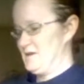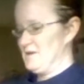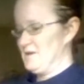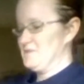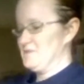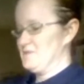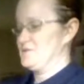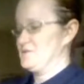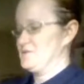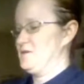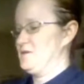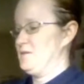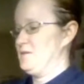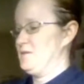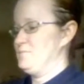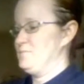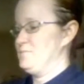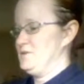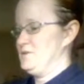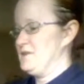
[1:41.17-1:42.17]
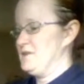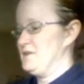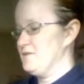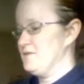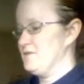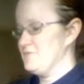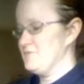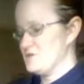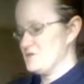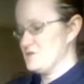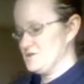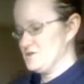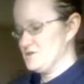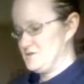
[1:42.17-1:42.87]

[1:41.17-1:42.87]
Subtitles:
So go ahead and put that in first.